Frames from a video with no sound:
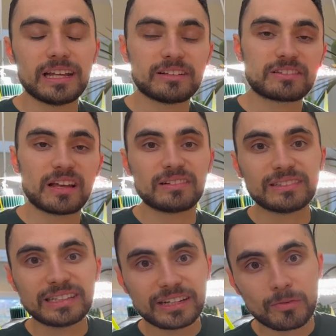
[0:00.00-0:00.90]
It's a
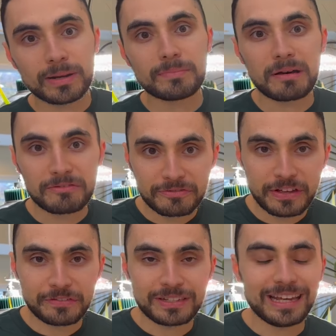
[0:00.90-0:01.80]
little bit above
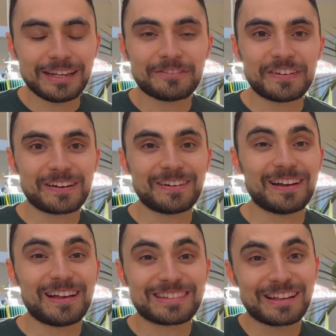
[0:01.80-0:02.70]
15
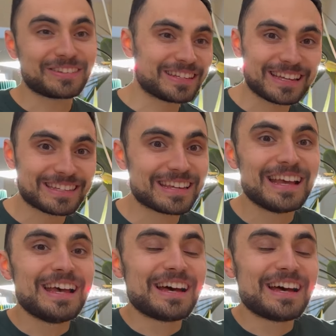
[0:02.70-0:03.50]
Celsius.